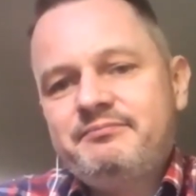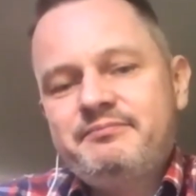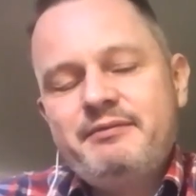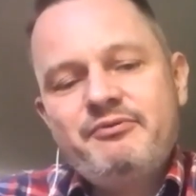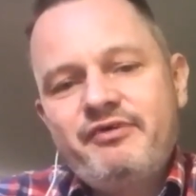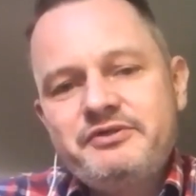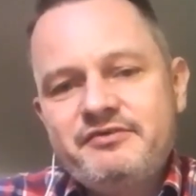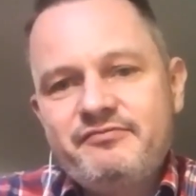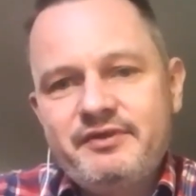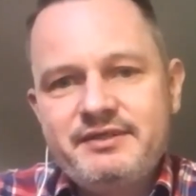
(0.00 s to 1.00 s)
people
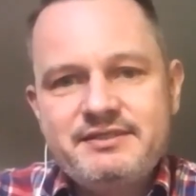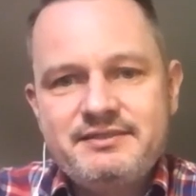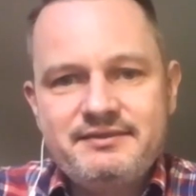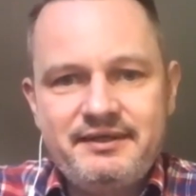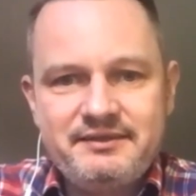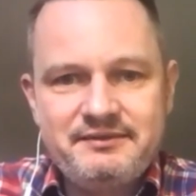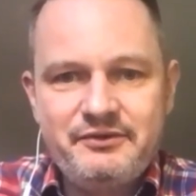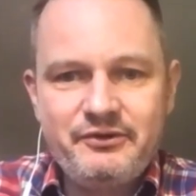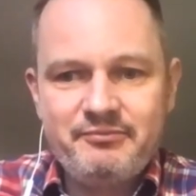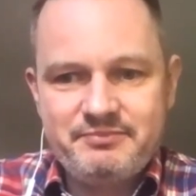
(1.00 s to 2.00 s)
voted for this, and
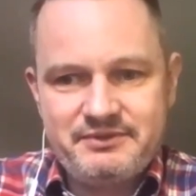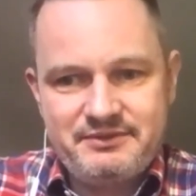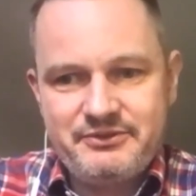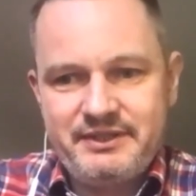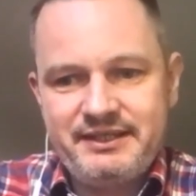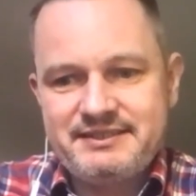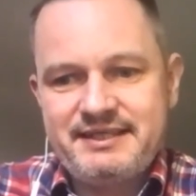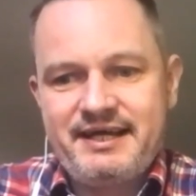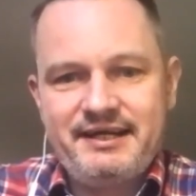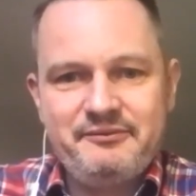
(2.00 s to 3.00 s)
Europe's doing
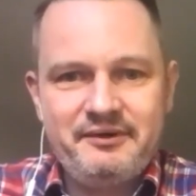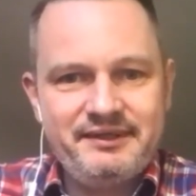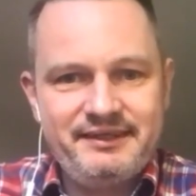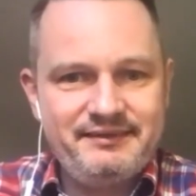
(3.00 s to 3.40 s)
exactly what